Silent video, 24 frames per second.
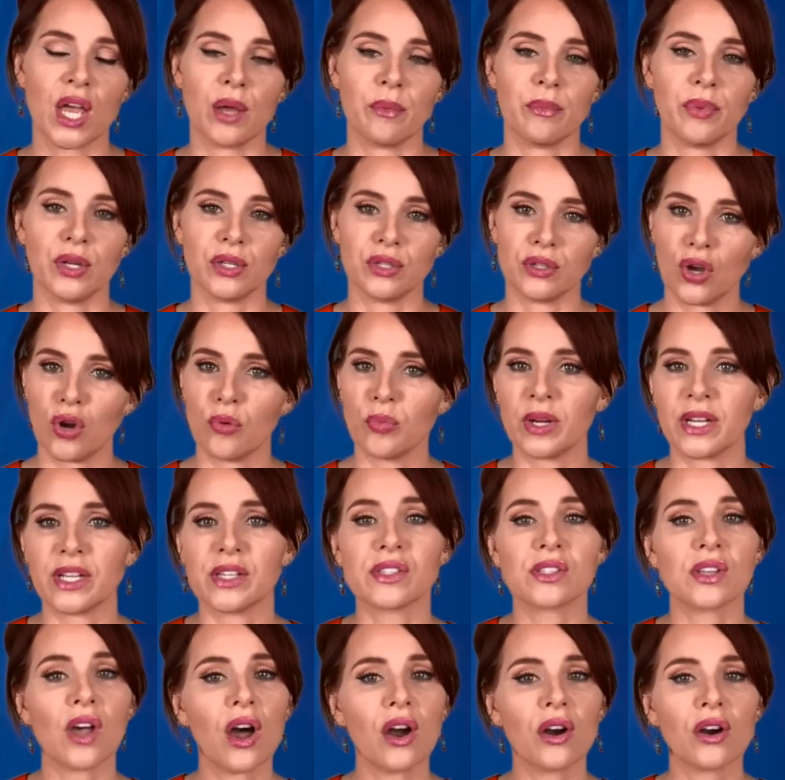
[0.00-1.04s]
But nobody
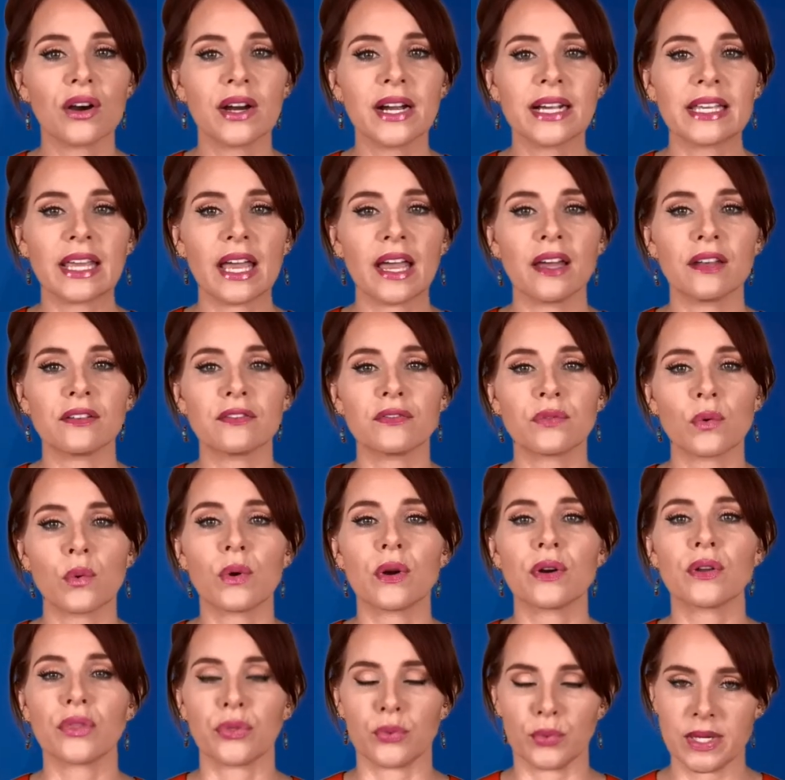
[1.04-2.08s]
saw her again
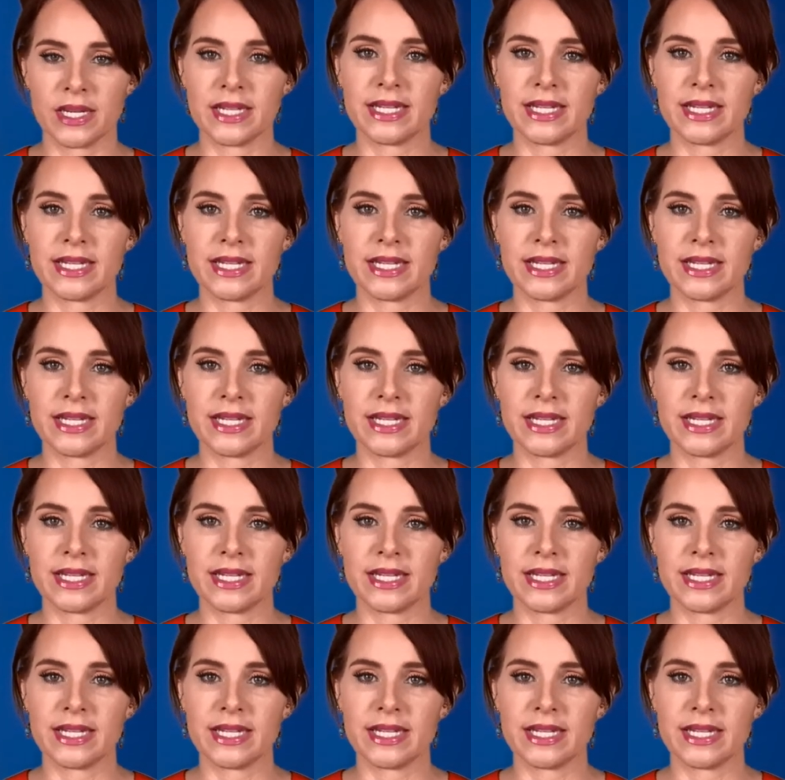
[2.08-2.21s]
for 3